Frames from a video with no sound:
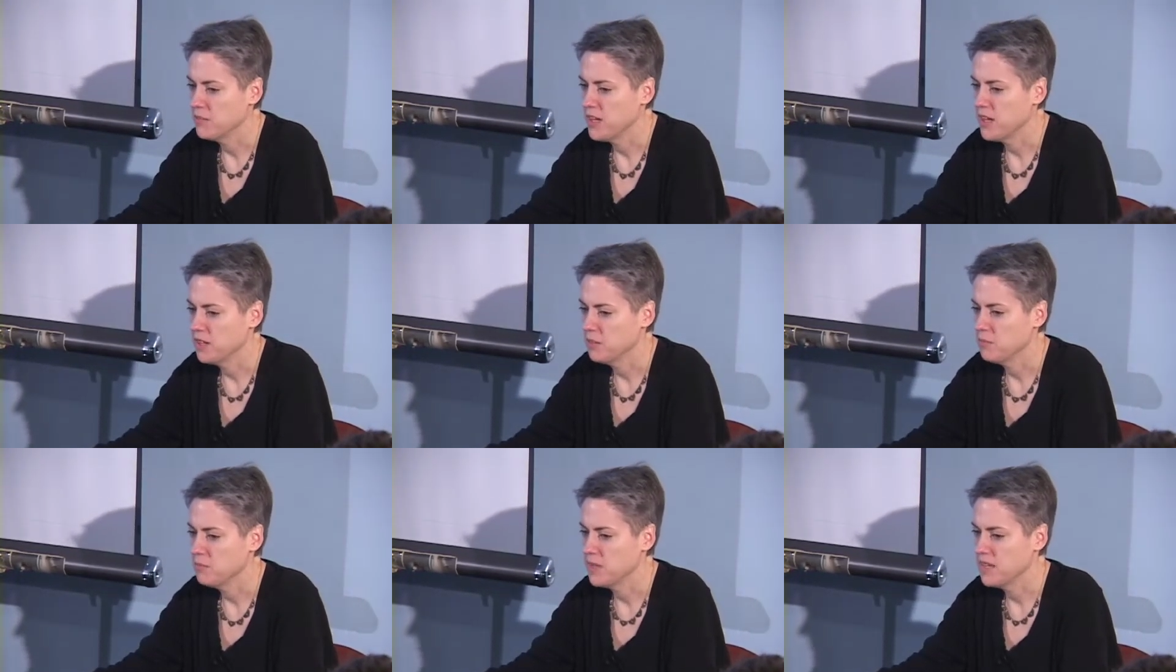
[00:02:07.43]

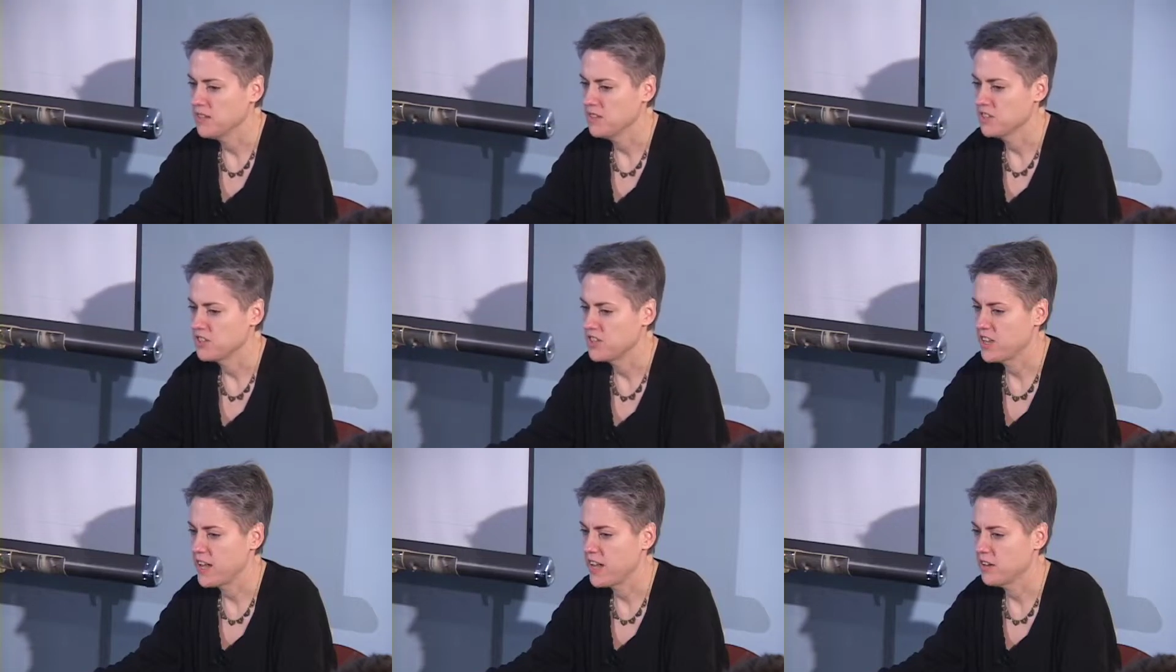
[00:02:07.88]
it
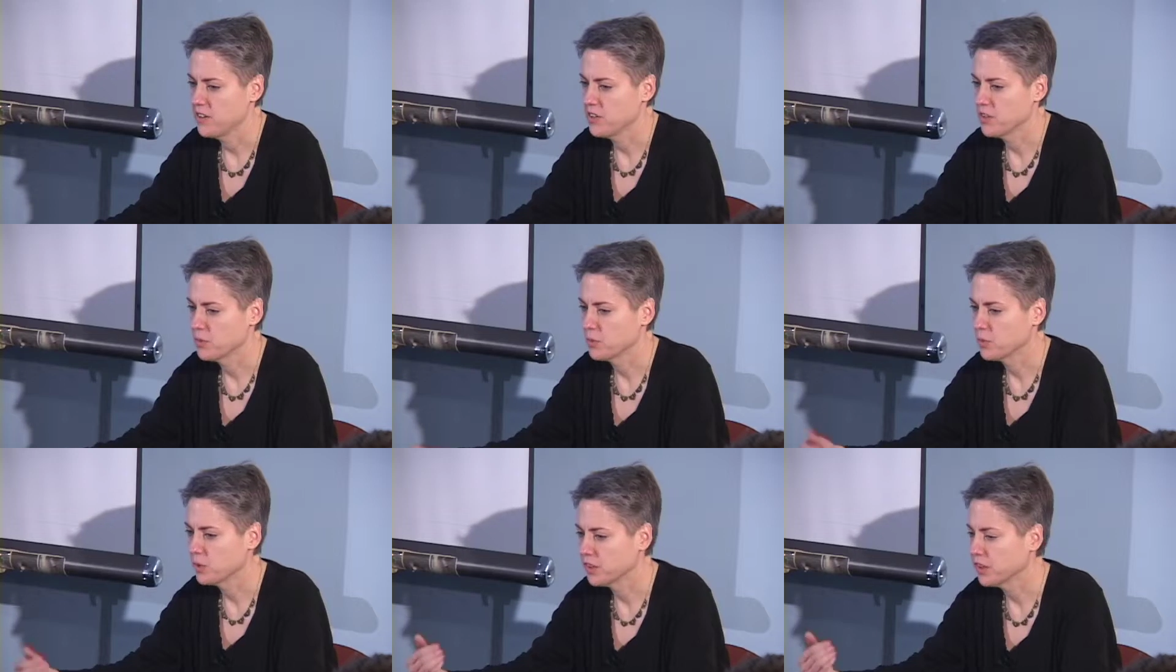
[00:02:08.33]
means that
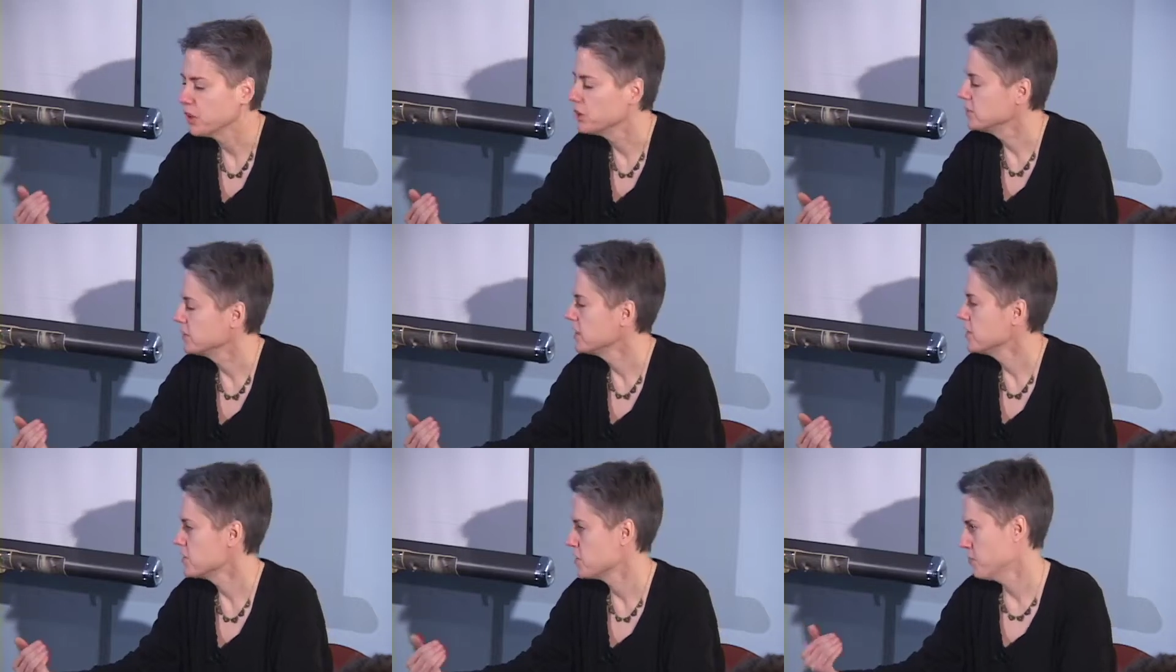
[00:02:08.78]
you're really
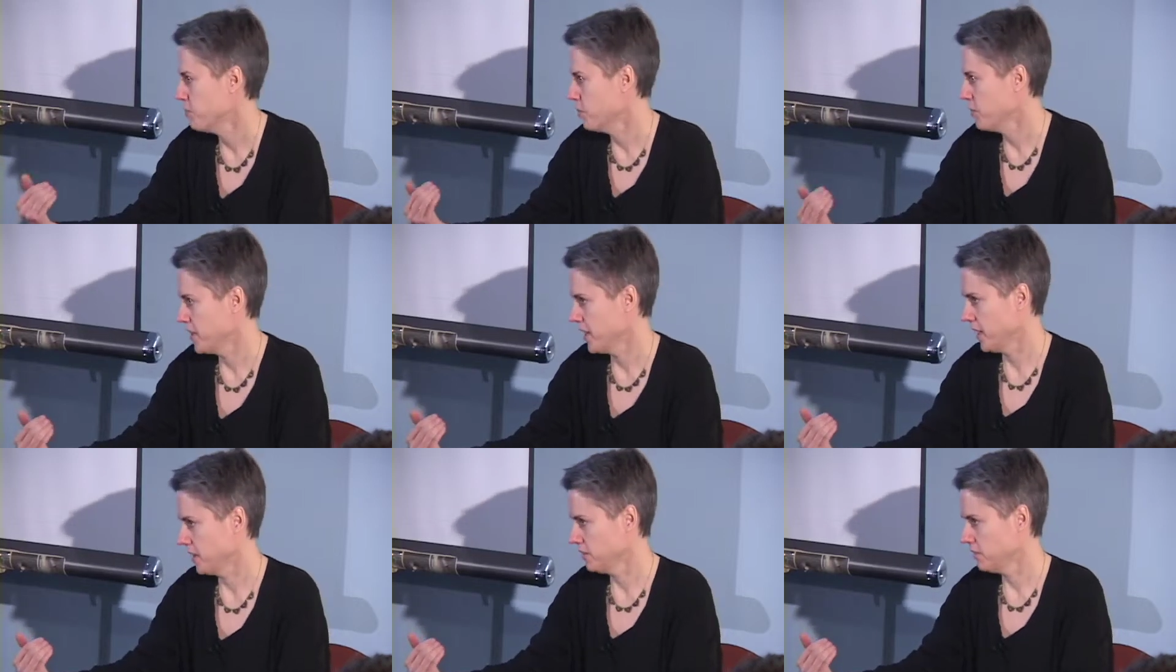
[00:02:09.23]
only
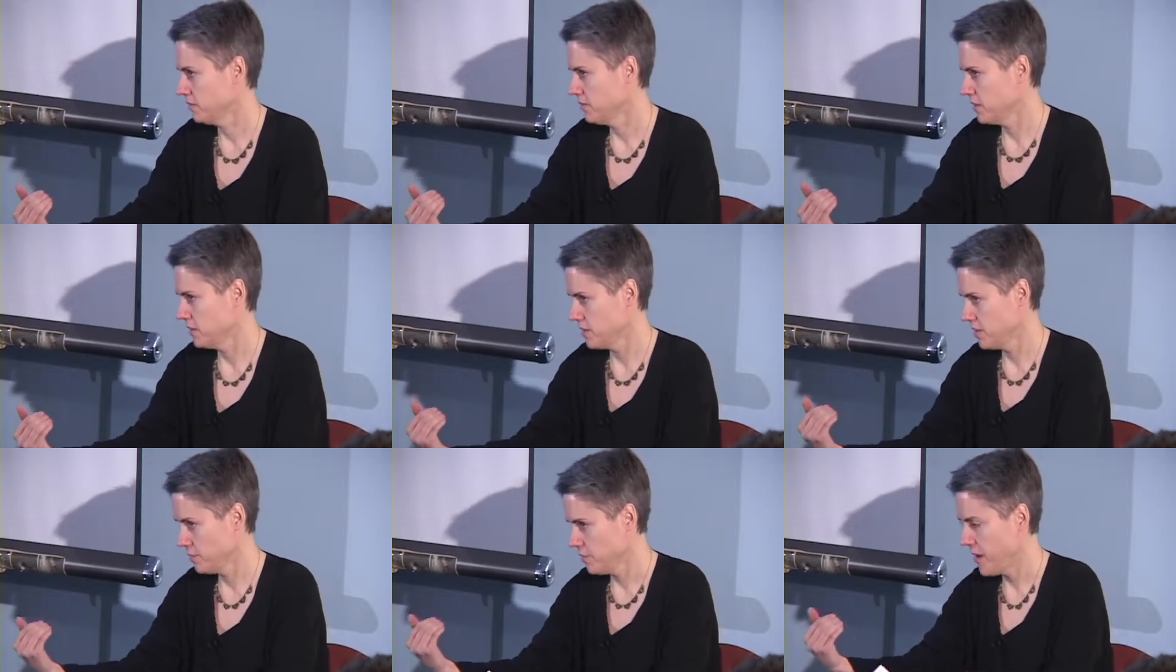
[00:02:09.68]
supporting
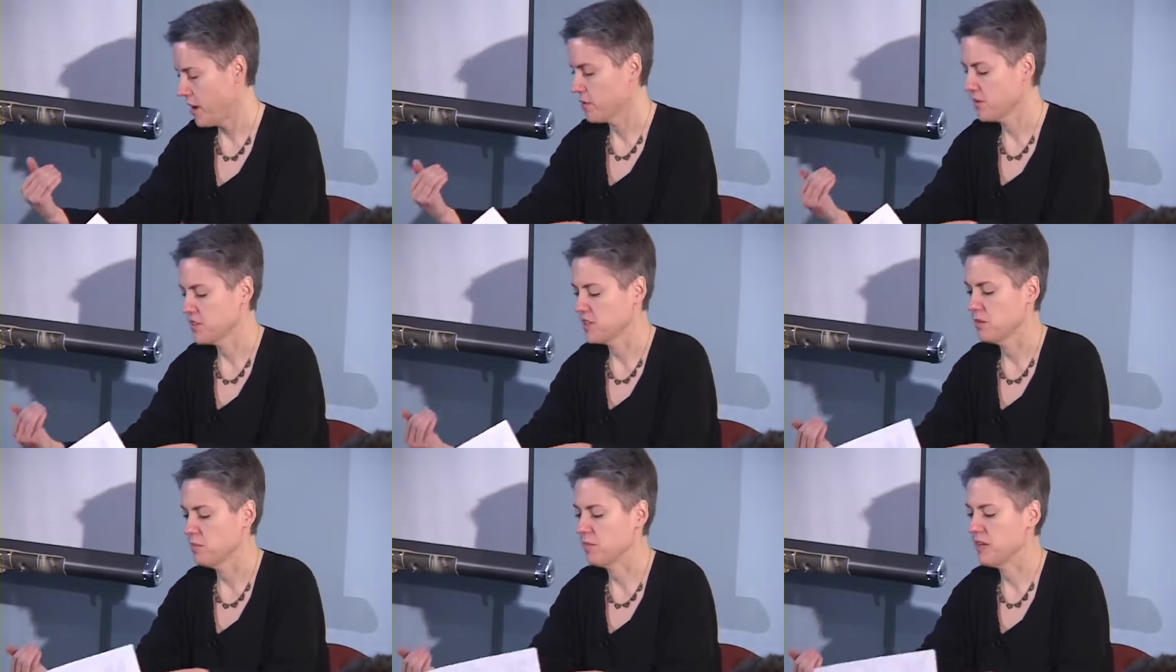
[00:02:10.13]
the
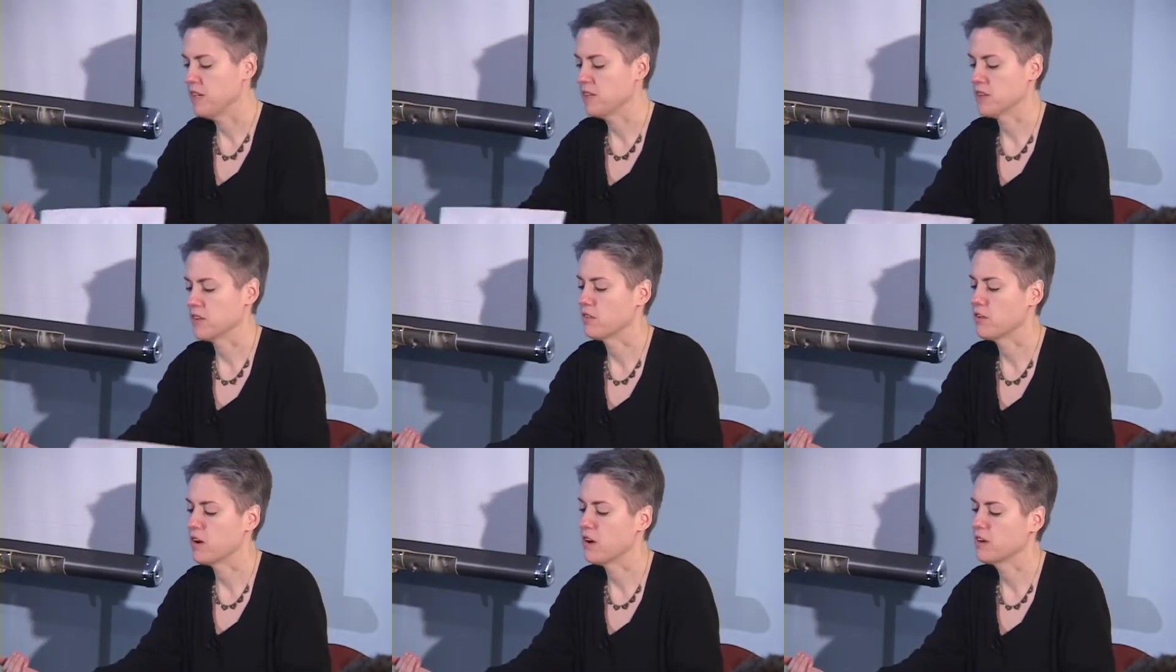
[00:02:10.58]
powers that be that
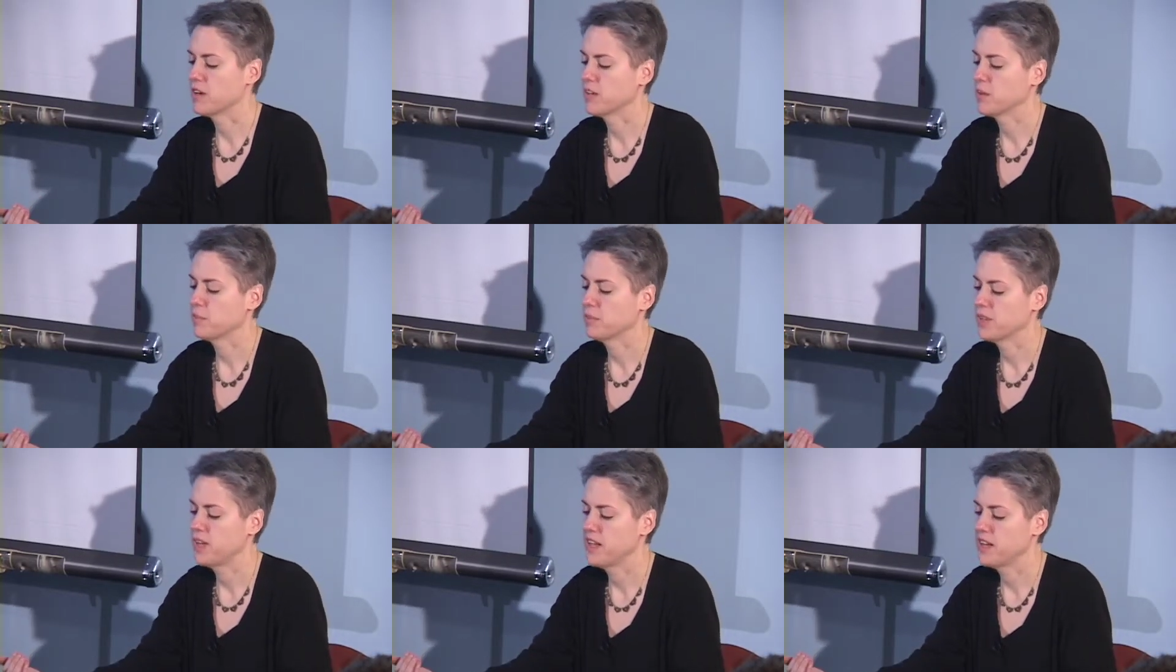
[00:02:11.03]
are already in
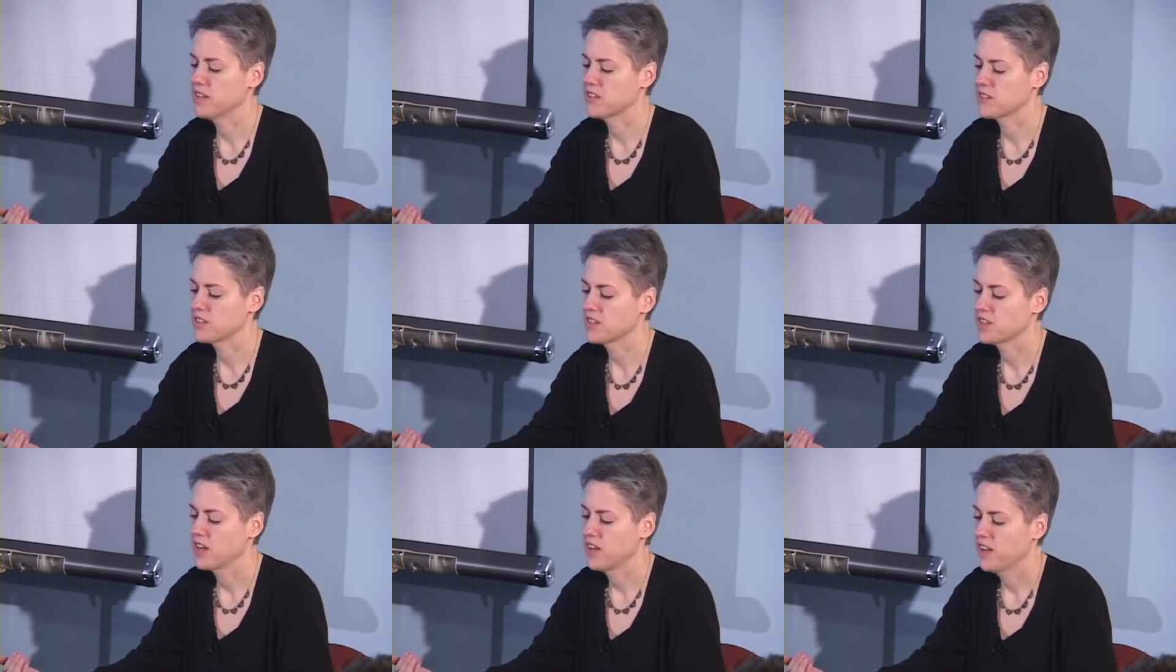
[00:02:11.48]

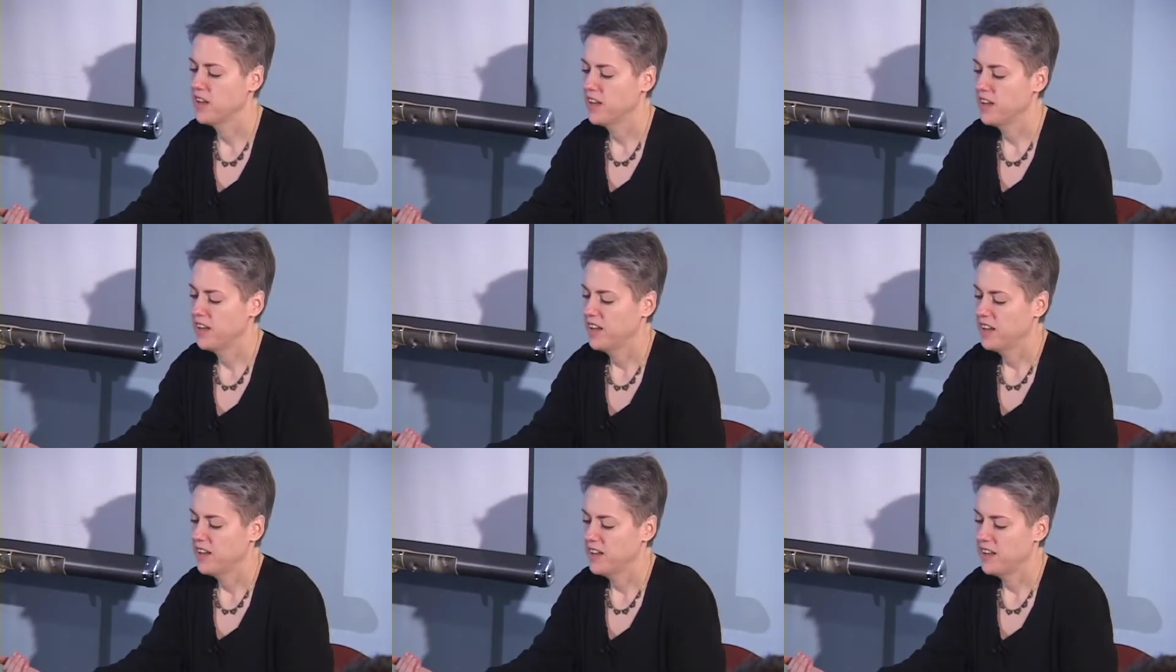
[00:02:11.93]
place.
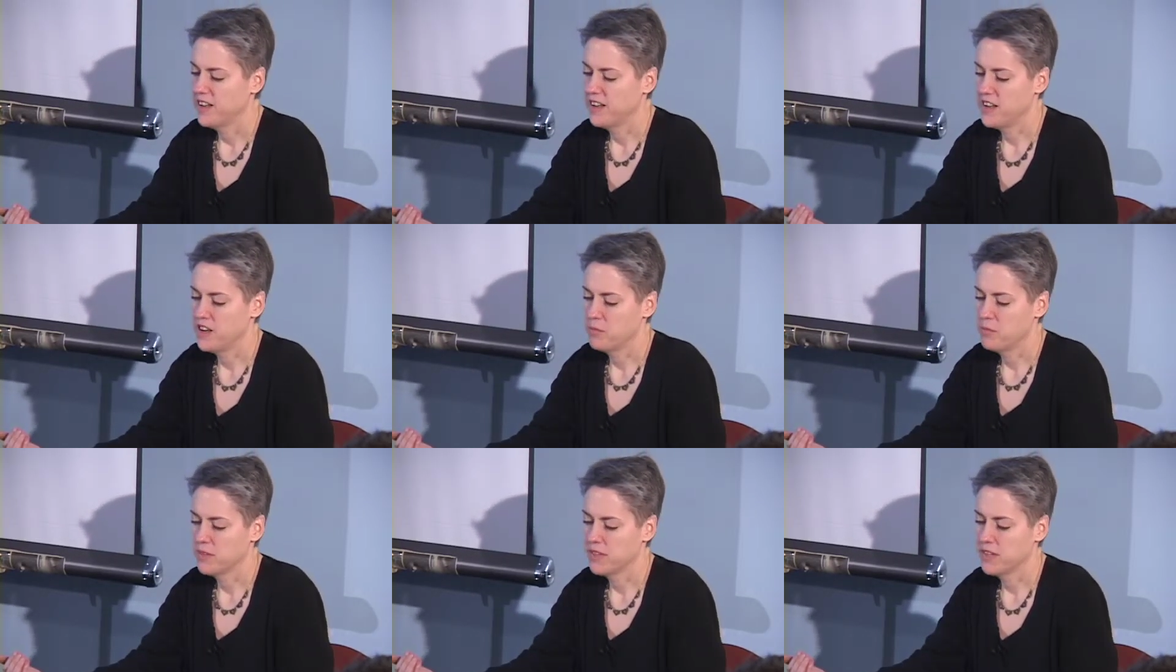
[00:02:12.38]
Um,